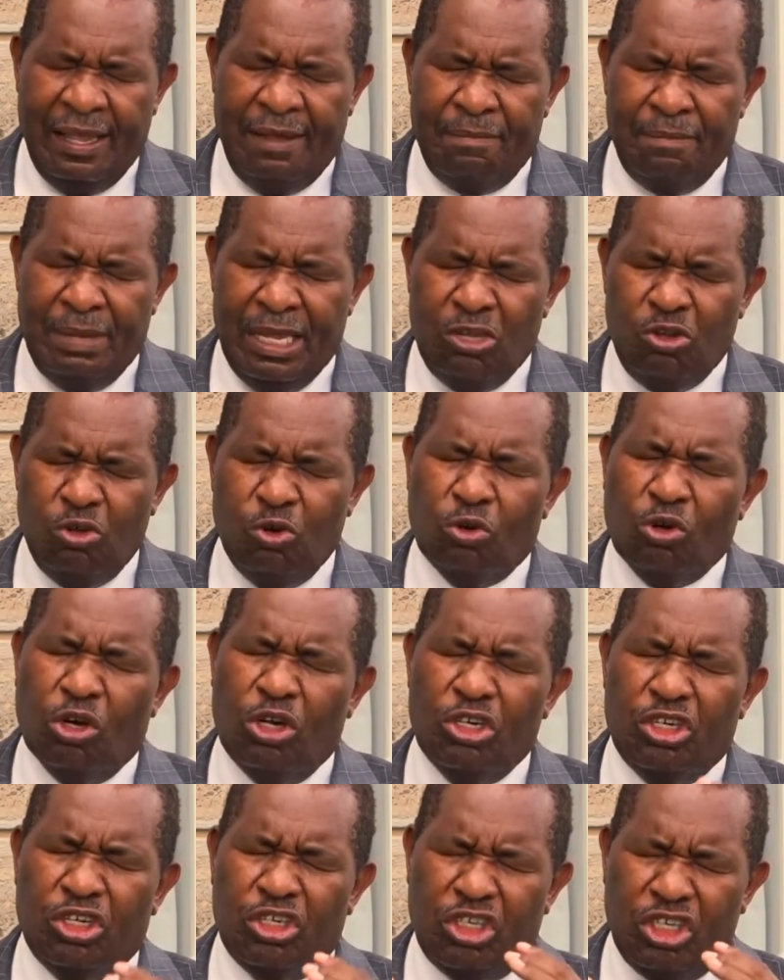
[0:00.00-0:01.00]
May you
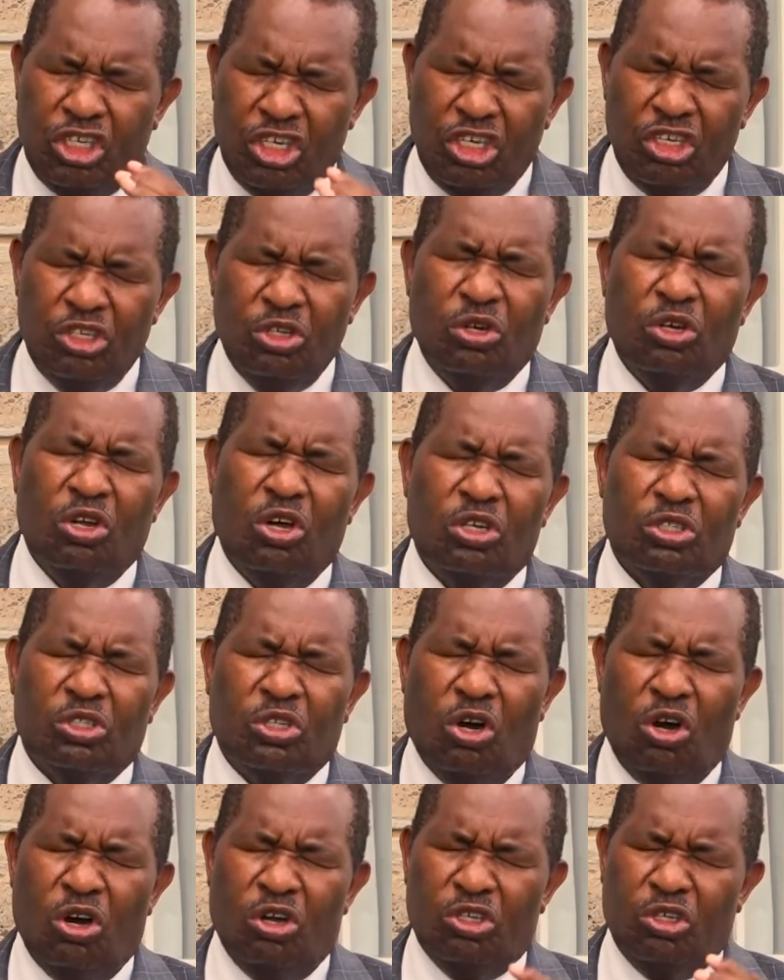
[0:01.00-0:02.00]
continue, Lord
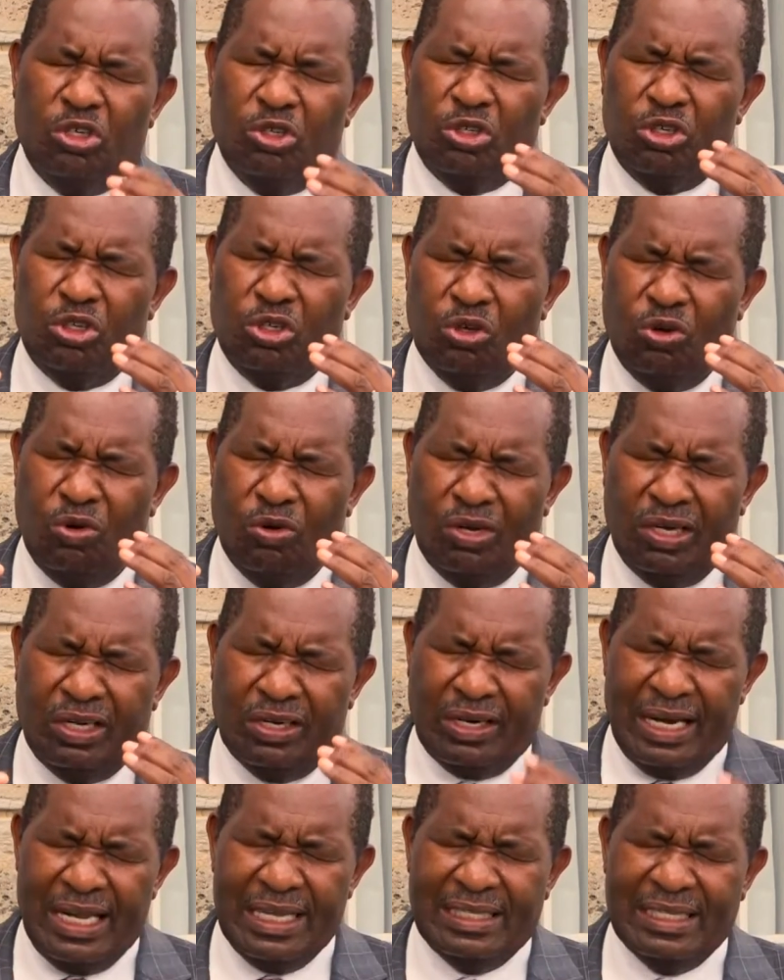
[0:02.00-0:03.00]
God, to show
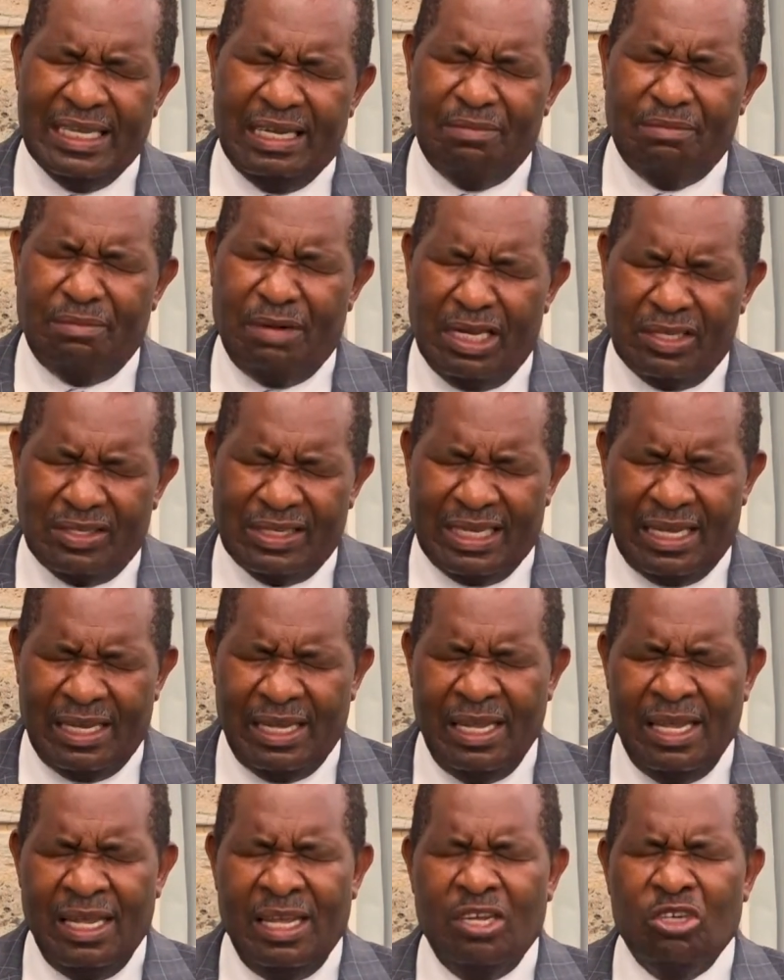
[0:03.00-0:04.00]
grace and mercy
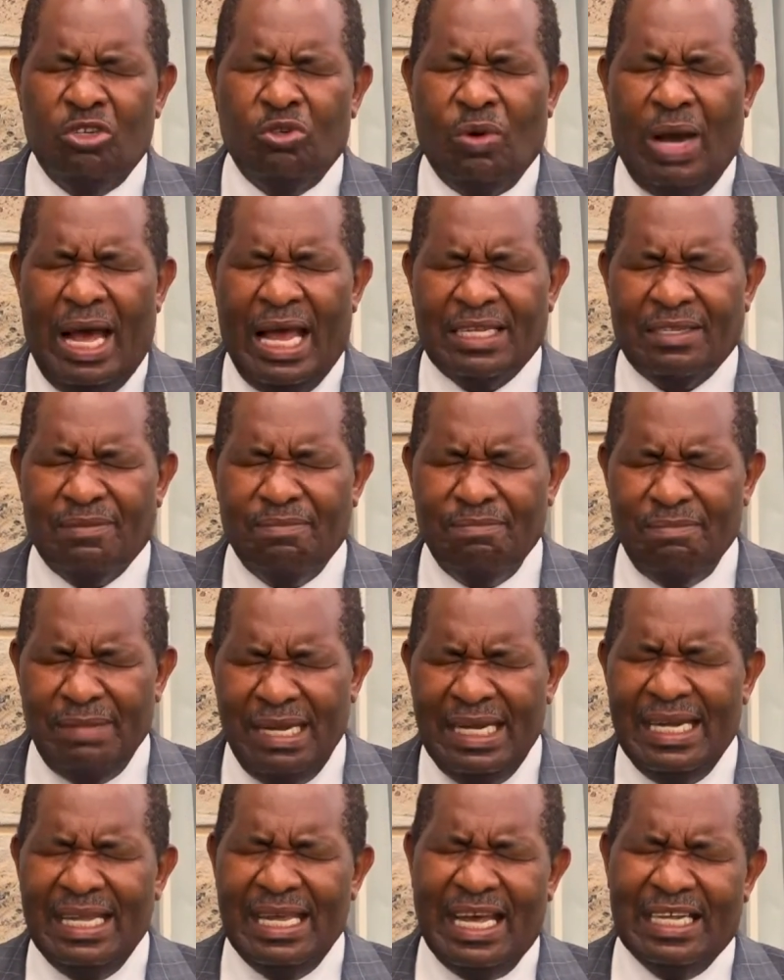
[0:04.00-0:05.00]
to as
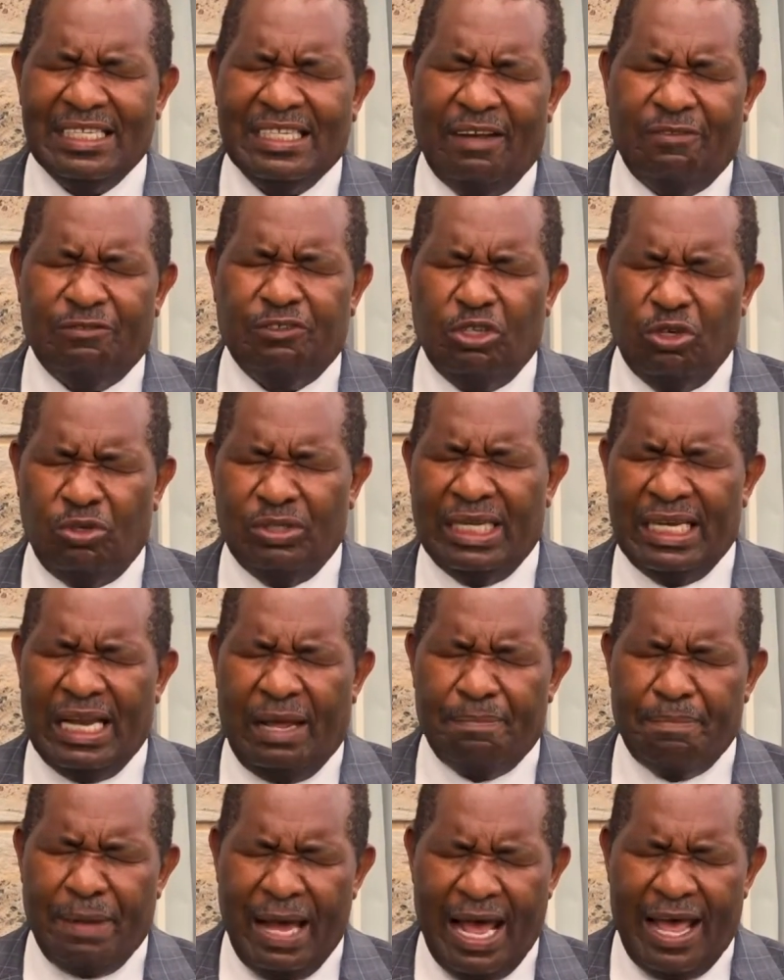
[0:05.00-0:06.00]
many as have chosen
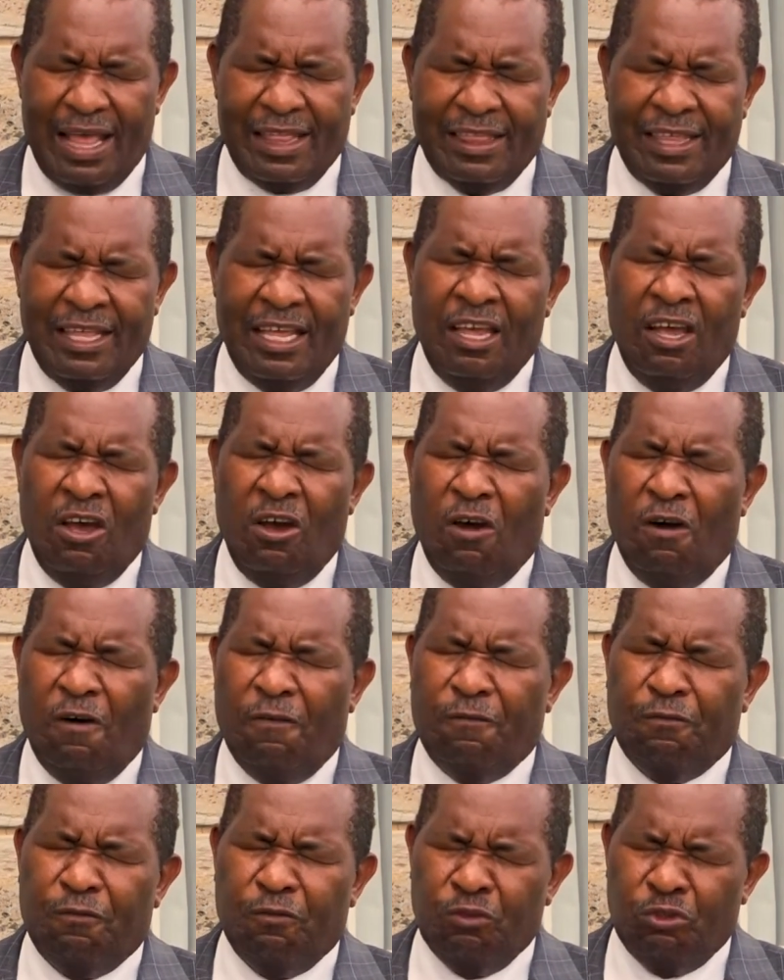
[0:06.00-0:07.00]
a path
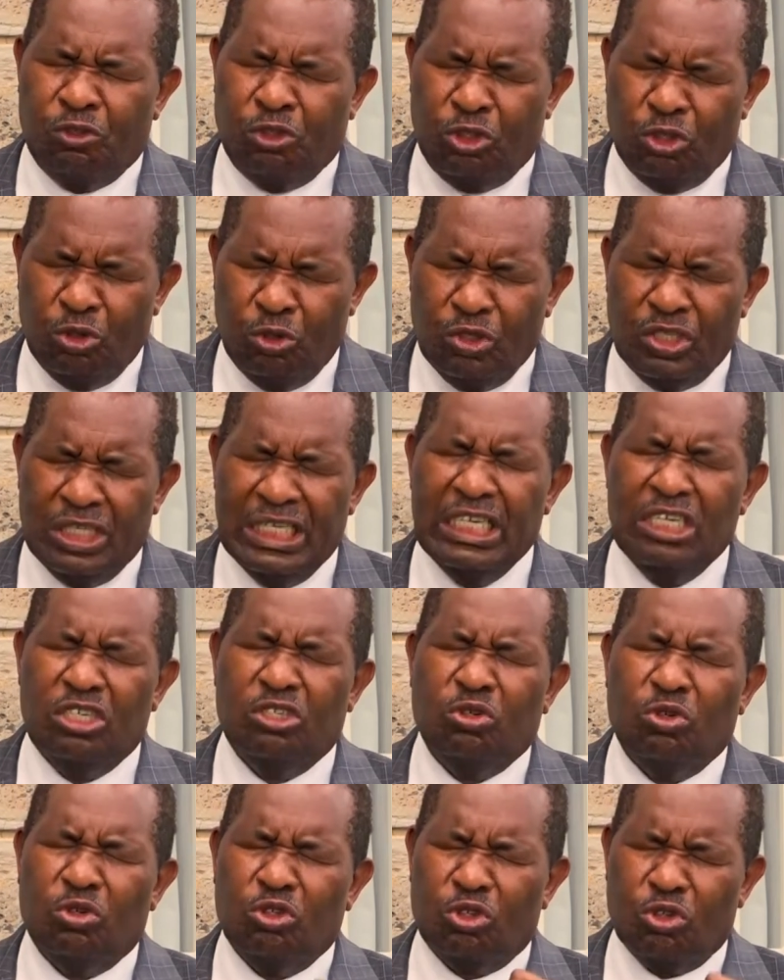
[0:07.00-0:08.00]
of choosing
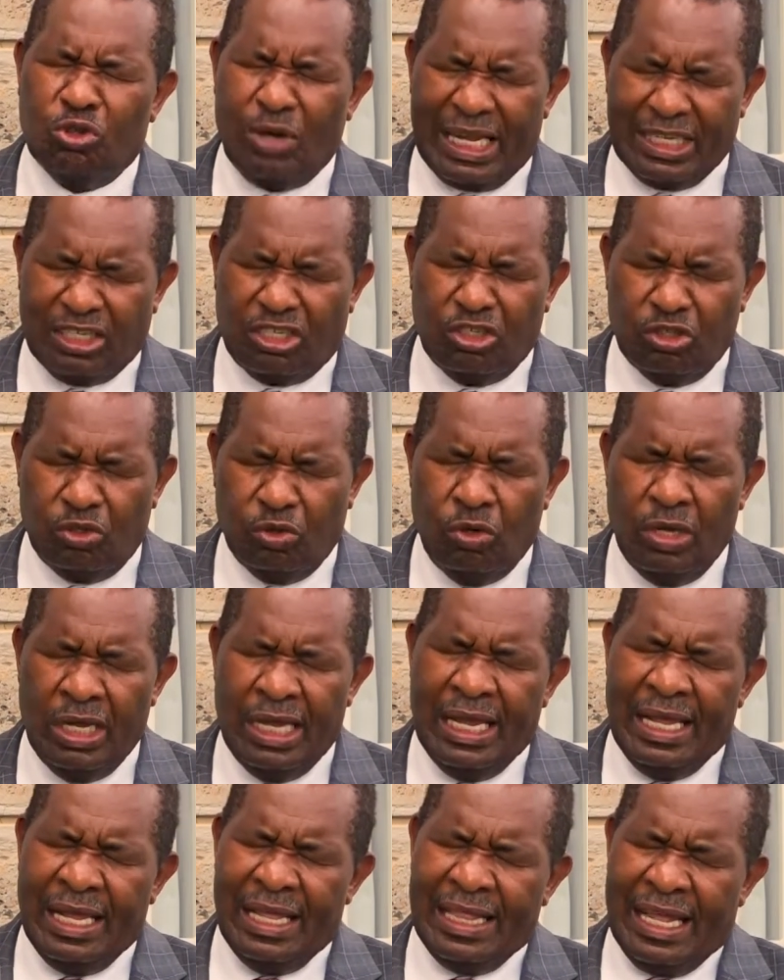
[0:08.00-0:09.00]
to trust you,
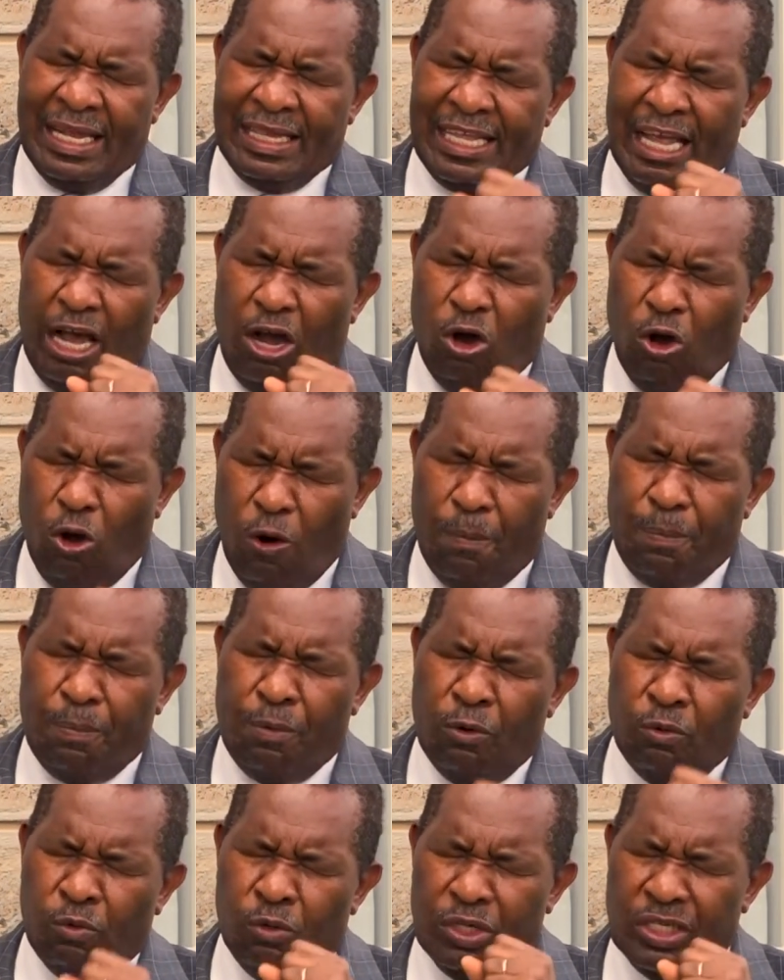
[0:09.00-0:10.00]
that their hope
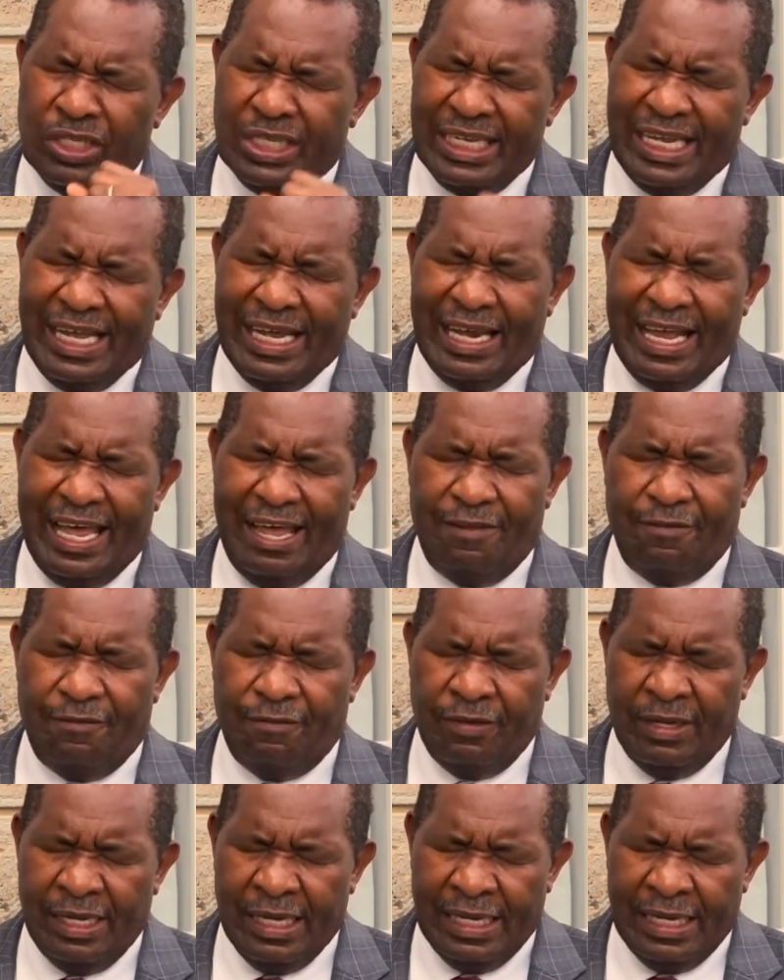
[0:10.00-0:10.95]
will stay alive.